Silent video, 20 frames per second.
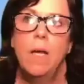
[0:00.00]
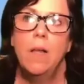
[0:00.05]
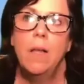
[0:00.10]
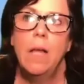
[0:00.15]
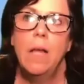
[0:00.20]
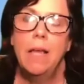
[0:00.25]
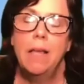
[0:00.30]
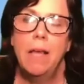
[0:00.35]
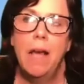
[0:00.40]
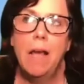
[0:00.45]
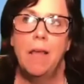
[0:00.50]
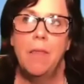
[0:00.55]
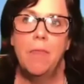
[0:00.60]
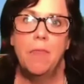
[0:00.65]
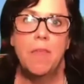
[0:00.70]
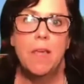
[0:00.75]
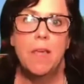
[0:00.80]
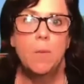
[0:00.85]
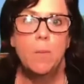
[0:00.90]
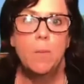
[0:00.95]
I
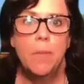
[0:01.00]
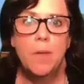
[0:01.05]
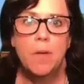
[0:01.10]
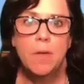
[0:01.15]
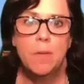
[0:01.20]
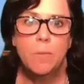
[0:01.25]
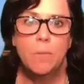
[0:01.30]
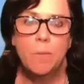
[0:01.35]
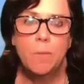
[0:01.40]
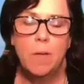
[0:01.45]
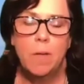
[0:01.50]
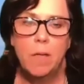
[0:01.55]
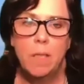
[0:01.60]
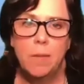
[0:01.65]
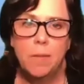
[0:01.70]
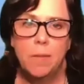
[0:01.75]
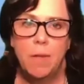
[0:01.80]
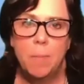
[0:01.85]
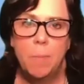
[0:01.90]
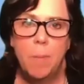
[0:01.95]
think what
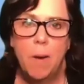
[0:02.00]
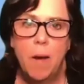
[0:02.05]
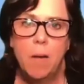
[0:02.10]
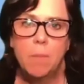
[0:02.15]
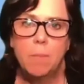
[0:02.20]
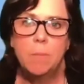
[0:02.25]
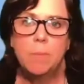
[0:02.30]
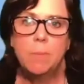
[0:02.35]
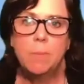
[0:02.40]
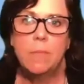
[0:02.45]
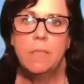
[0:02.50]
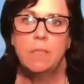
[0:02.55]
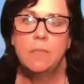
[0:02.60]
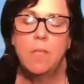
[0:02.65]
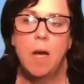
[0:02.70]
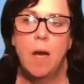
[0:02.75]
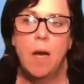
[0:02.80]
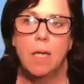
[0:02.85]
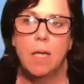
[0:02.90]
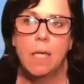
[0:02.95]
they're probably
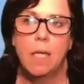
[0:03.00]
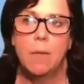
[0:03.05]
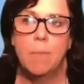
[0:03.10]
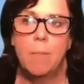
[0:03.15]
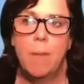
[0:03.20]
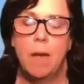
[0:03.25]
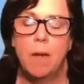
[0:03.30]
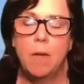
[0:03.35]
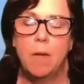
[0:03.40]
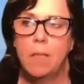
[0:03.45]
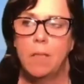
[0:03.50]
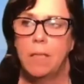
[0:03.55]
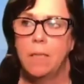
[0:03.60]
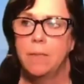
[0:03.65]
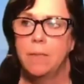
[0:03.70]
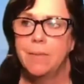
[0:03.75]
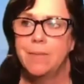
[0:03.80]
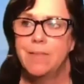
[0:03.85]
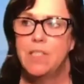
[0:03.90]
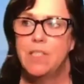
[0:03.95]
talking about
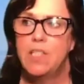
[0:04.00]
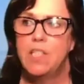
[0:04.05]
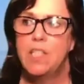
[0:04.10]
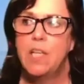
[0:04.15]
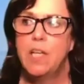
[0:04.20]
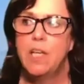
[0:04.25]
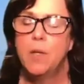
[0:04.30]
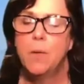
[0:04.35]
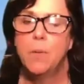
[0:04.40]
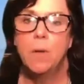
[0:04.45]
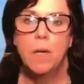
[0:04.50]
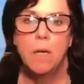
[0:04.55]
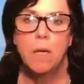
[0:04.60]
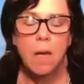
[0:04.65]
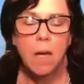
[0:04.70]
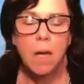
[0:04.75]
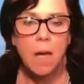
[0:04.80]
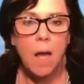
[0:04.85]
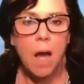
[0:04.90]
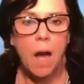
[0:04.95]
is,
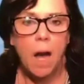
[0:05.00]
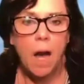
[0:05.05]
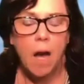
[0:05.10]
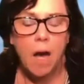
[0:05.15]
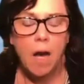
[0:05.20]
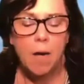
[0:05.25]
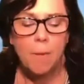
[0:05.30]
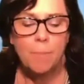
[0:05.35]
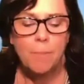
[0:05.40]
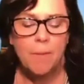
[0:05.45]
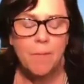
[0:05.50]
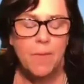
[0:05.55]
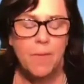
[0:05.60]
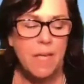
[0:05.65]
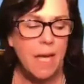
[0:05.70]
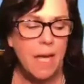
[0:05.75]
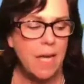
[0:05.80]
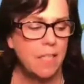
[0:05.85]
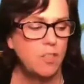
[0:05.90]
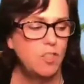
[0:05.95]
the
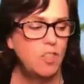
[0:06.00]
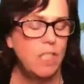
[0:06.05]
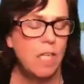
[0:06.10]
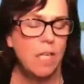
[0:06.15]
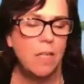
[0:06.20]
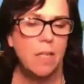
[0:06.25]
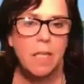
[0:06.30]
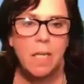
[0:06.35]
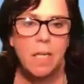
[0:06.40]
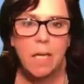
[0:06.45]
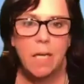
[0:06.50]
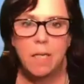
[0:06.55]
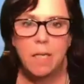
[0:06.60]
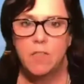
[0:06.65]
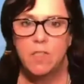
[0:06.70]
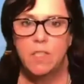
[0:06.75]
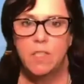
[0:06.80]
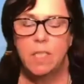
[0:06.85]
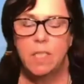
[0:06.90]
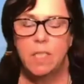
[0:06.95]
angelic
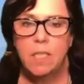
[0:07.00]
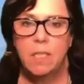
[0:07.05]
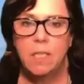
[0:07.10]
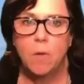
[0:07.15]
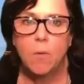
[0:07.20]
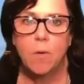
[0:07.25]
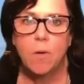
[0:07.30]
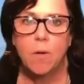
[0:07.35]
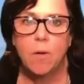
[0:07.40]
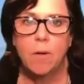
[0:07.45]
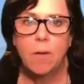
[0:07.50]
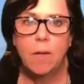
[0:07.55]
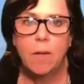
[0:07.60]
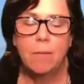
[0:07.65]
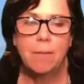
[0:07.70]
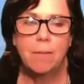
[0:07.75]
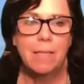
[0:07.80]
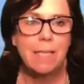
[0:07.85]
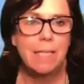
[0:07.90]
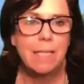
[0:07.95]
energy
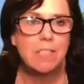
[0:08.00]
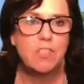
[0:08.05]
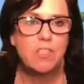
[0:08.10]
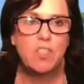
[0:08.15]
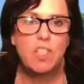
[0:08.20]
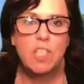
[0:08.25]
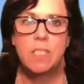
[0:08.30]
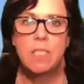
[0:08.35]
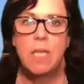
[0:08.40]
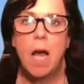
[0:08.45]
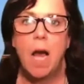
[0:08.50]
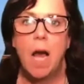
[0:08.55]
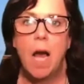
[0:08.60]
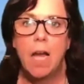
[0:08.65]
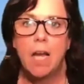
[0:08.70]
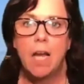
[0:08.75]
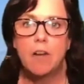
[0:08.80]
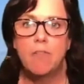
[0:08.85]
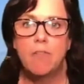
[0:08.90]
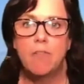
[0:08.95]
is just a
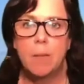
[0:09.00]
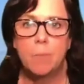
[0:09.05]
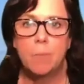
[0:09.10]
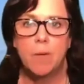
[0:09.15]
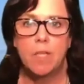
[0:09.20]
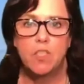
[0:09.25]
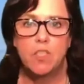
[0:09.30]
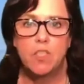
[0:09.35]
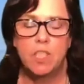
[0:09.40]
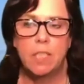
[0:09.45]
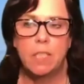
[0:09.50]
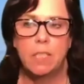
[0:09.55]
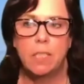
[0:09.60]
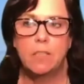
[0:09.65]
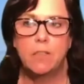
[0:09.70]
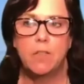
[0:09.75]
higher vibration.